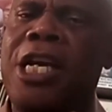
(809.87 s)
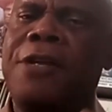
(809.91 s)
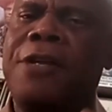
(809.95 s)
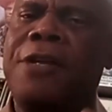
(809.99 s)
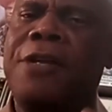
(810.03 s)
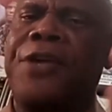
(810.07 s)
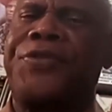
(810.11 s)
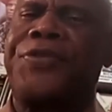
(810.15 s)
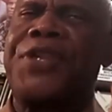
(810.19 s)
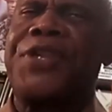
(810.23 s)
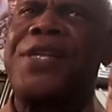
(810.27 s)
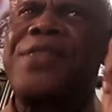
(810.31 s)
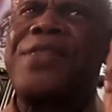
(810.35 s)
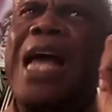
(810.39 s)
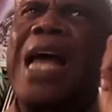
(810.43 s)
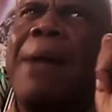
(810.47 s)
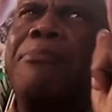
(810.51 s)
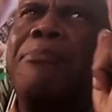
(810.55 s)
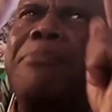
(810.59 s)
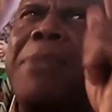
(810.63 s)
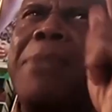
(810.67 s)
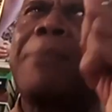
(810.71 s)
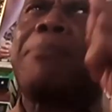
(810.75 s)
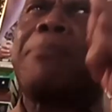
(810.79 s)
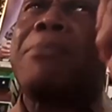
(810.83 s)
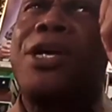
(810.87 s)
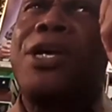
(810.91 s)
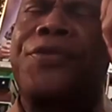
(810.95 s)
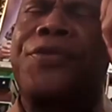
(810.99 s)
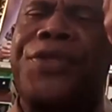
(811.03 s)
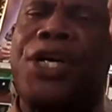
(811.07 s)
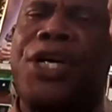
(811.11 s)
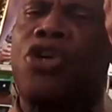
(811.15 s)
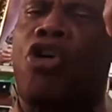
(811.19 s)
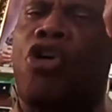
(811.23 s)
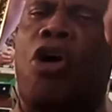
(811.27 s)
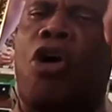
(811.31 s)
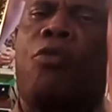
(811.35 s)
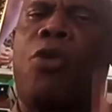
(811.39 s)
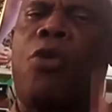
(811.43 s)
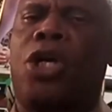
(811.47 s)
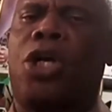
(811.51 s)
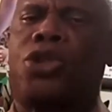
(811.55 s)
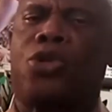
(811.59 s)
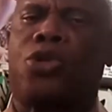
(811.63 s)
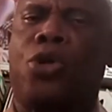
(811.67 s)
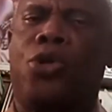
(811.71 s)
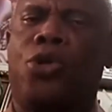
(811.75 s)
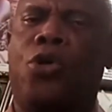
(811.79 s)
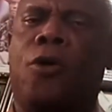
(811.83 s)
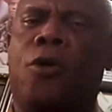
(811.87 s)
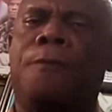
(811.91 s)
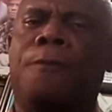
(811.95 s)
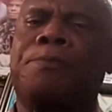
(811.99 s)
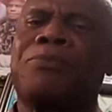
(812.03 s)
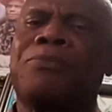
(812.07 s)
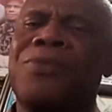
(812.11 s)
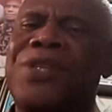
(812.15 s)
the thing that make me think of what to do,